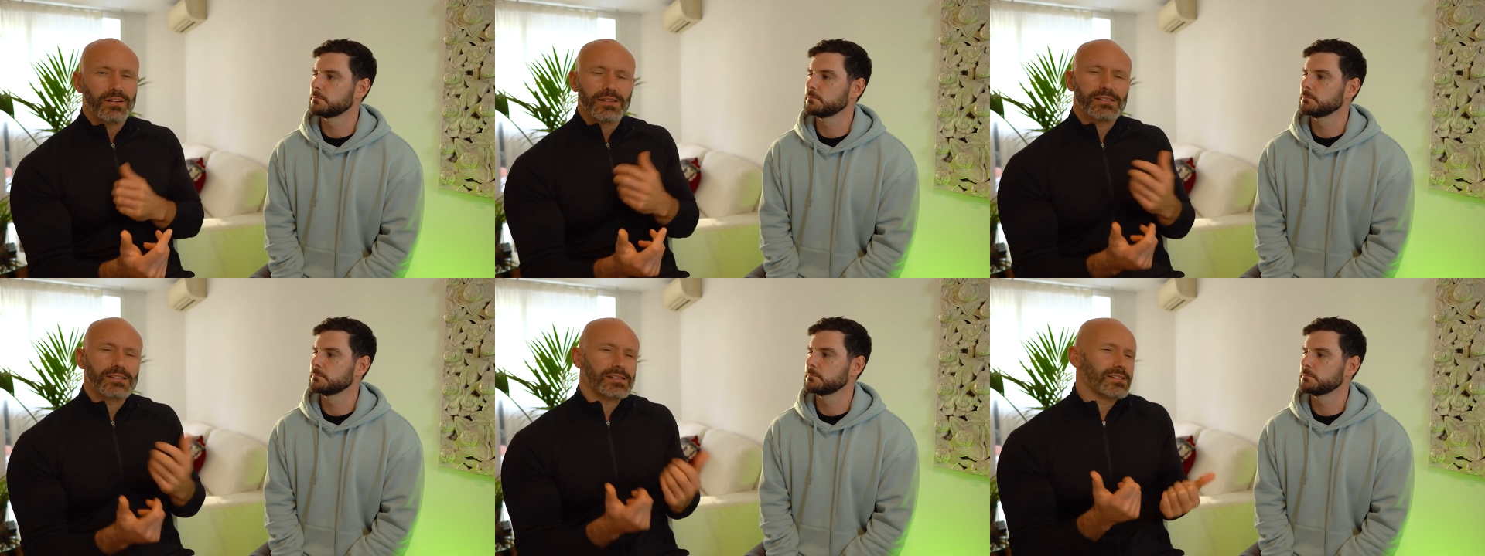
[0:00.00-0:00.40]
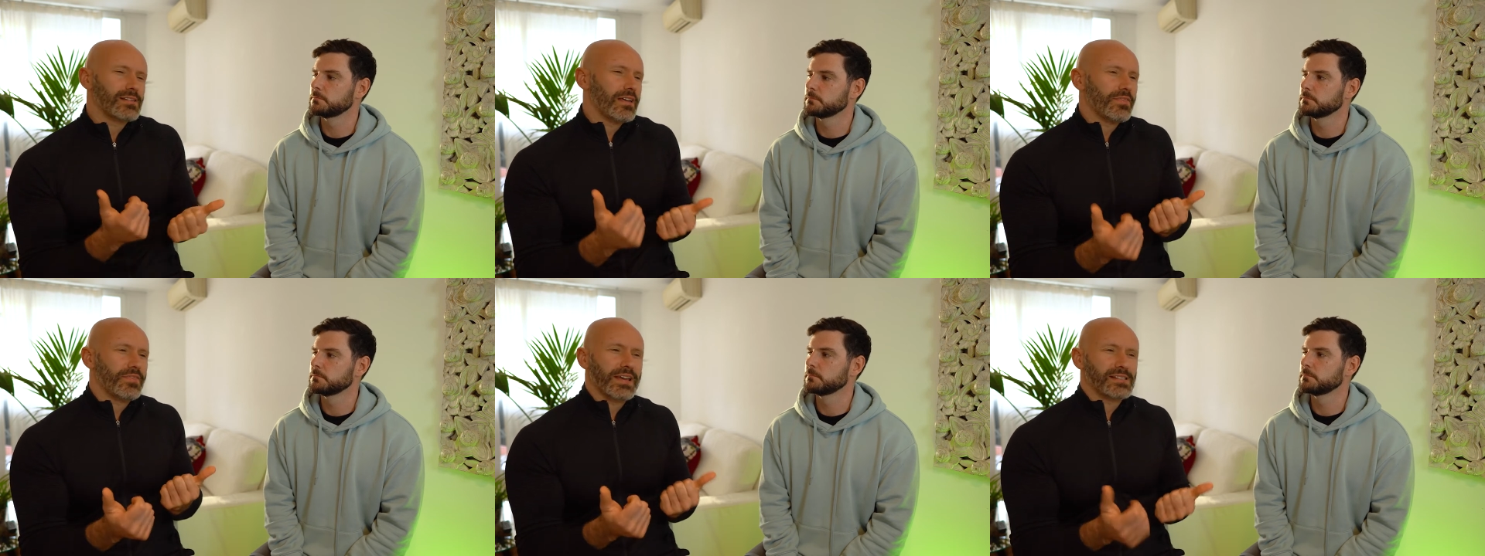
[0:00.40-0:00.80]
Speaker 1: so
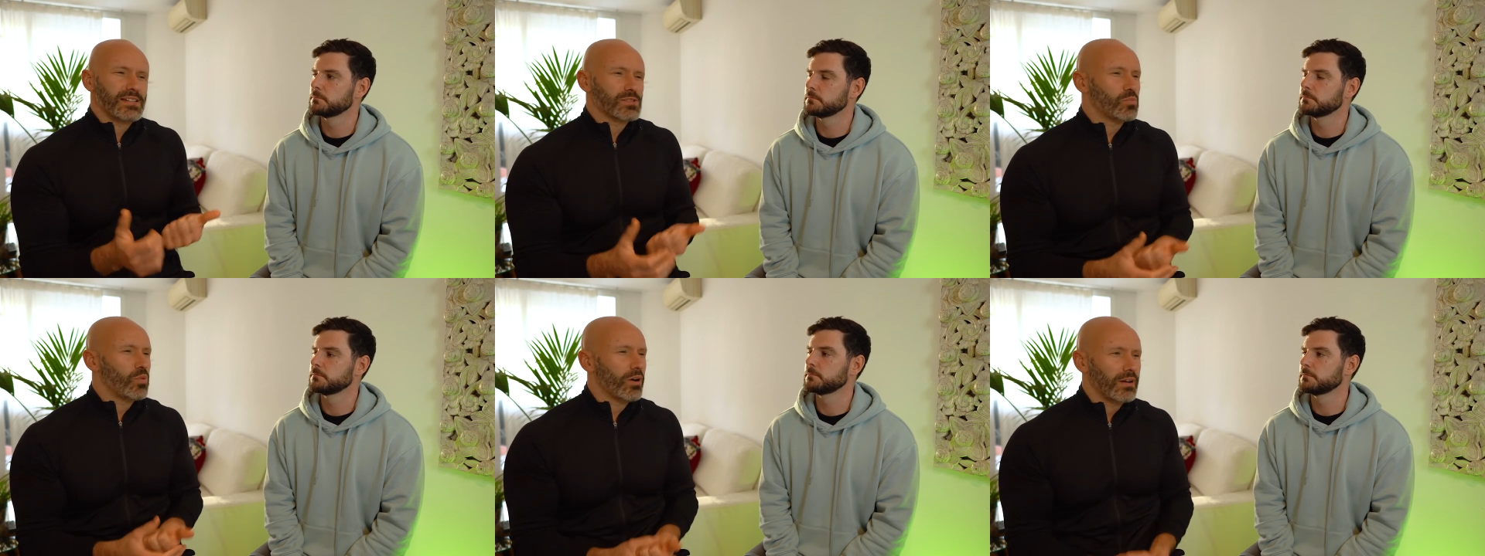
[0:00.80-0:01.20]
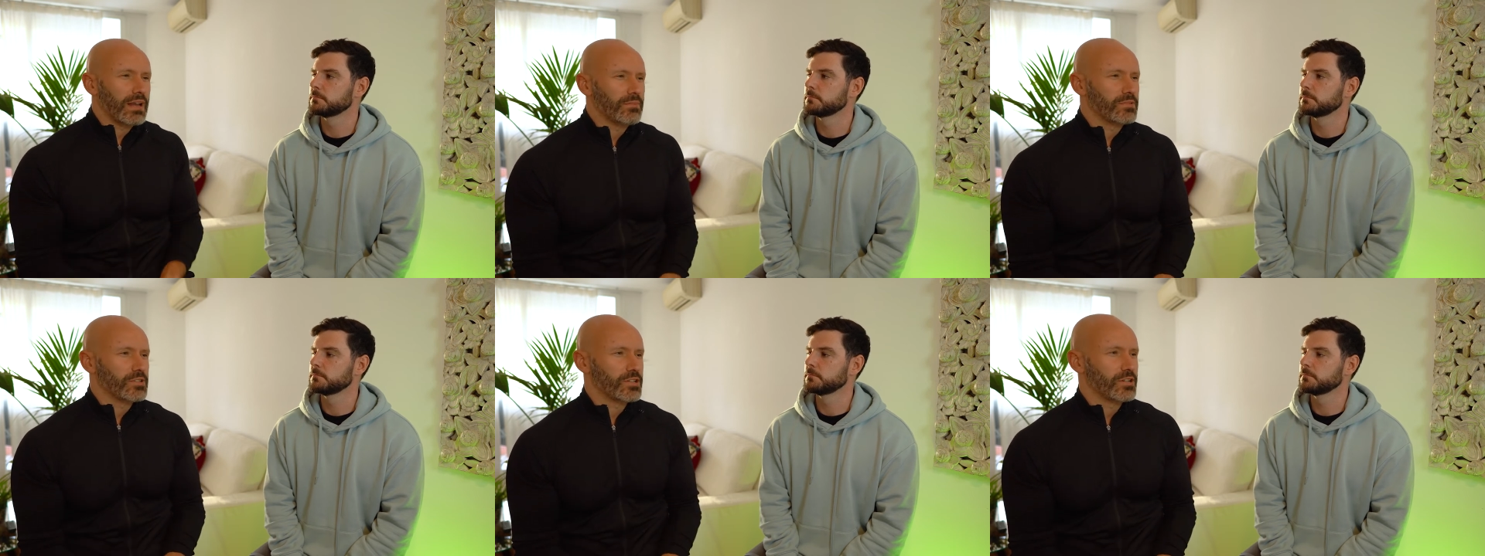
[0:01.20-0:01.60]
certain things I just won't
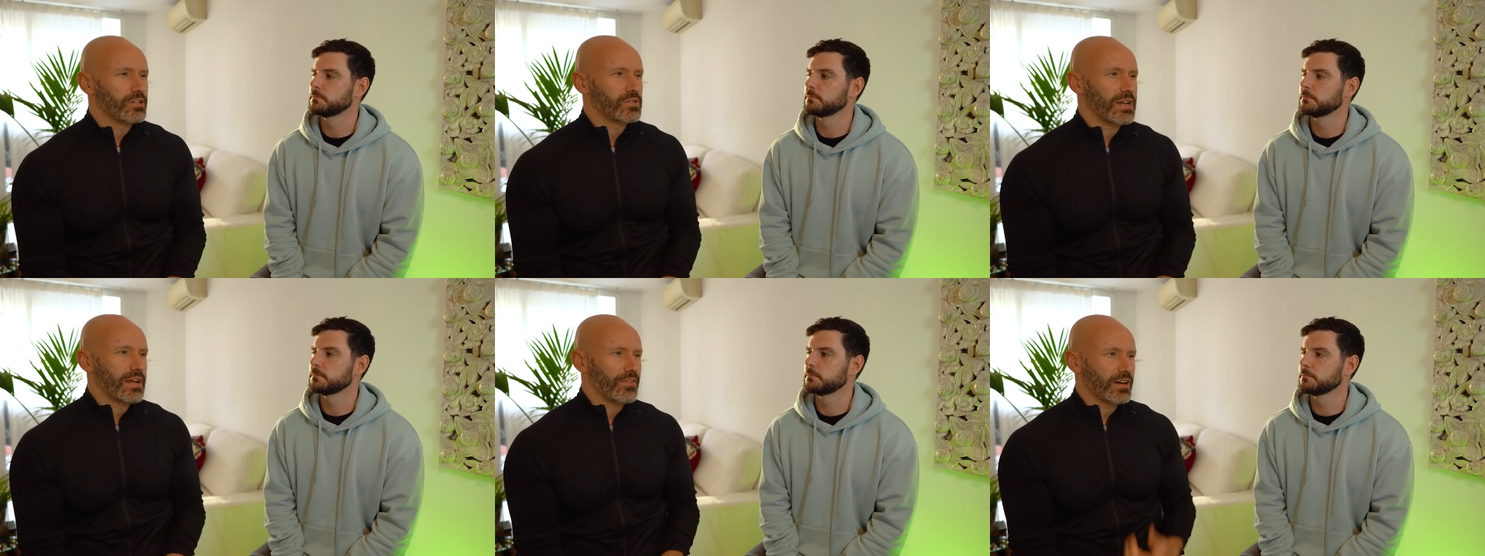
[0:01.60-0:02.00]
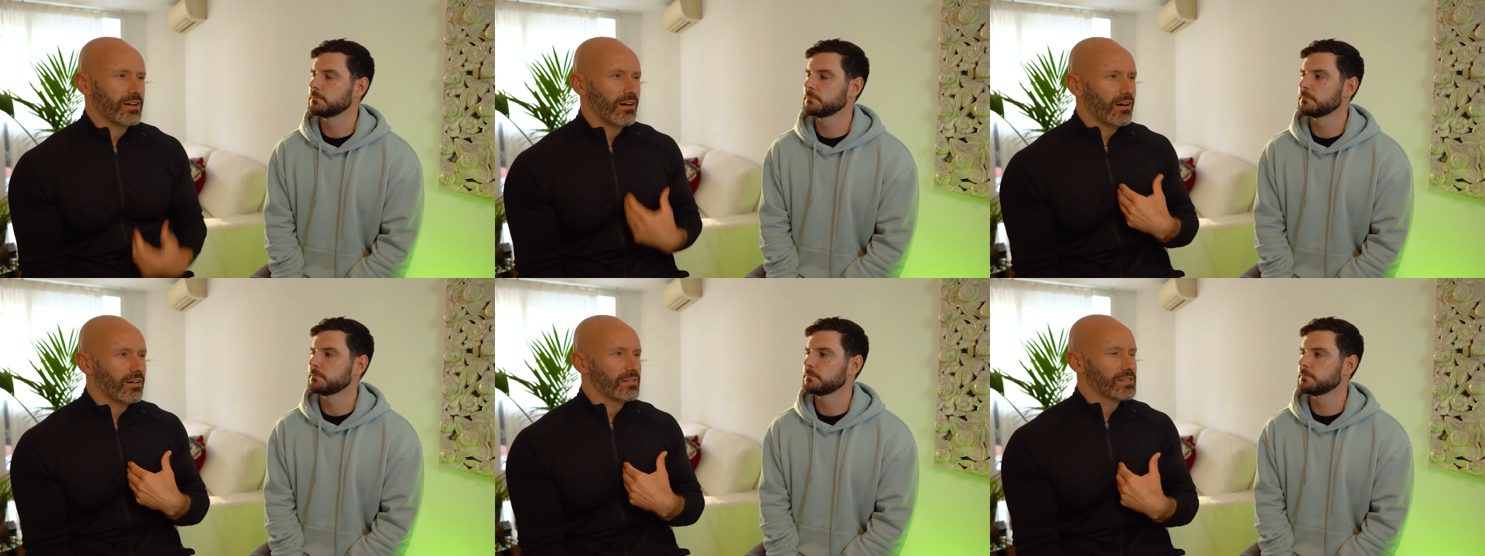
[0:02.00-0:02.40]
let them do if I
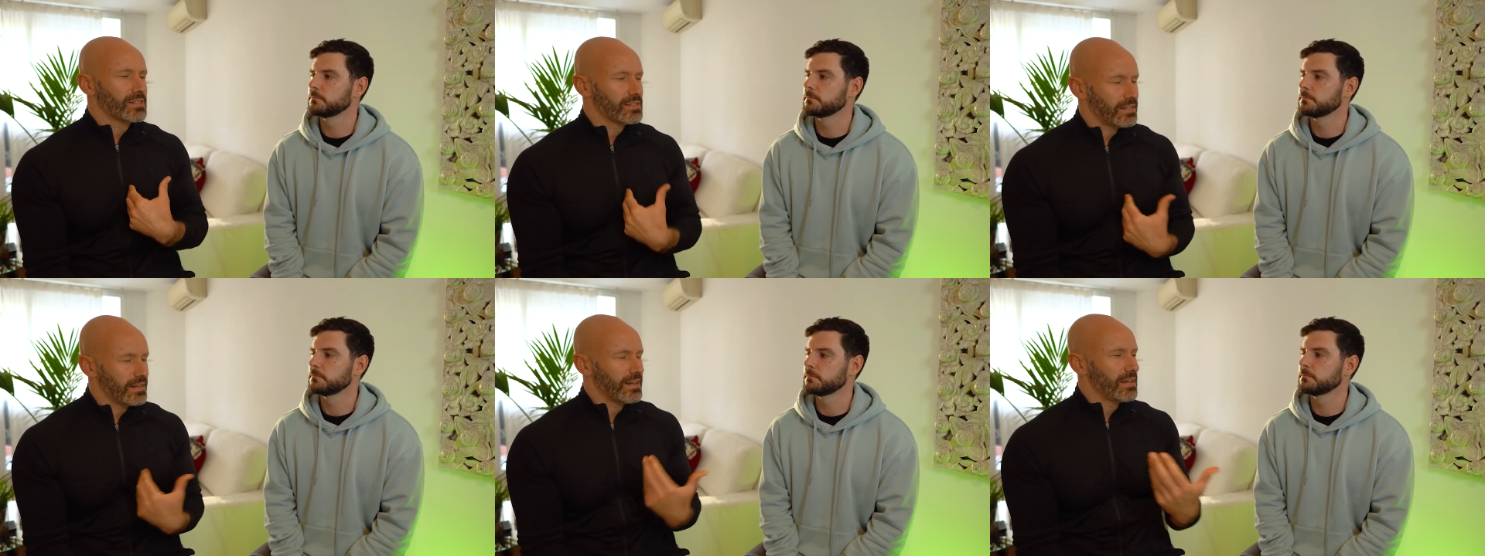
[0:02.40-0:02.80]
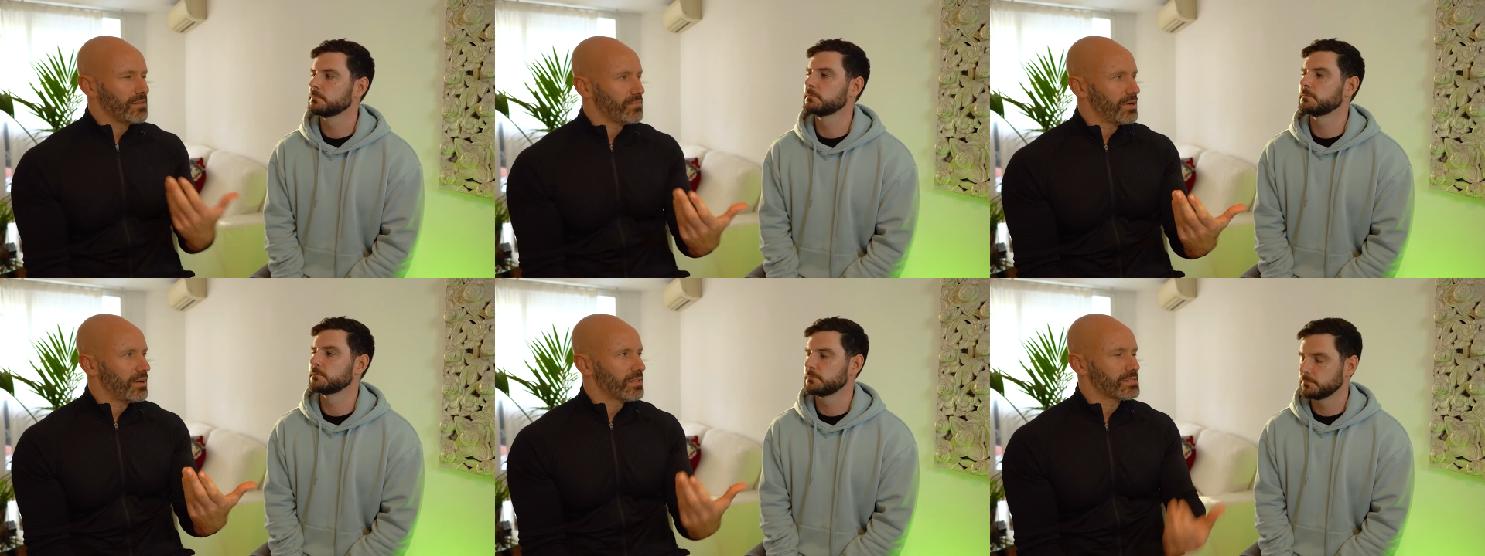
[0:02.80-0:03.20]
can't see
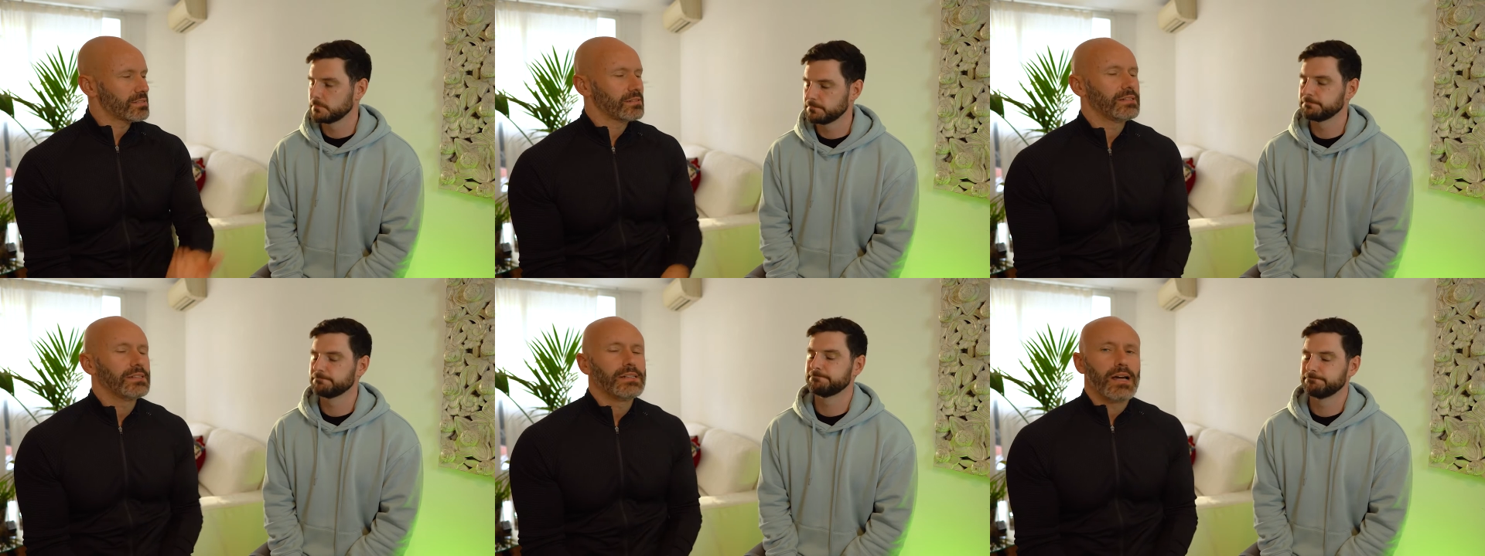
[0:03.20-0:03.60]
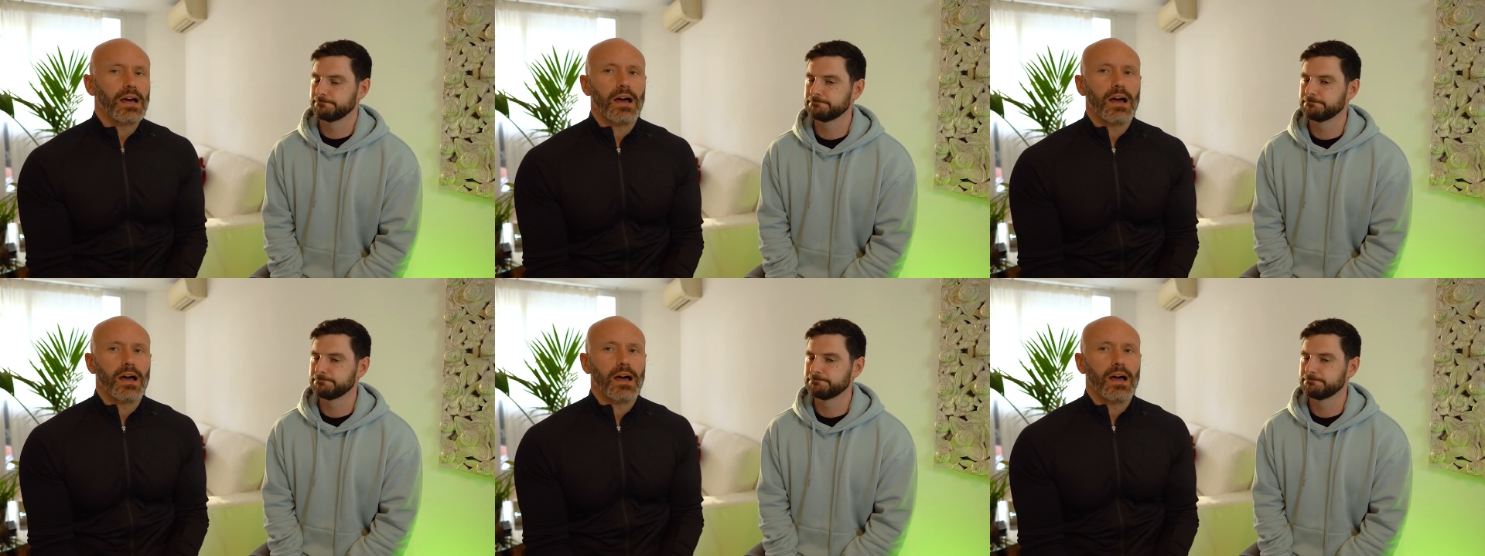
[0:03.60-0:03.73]
in person.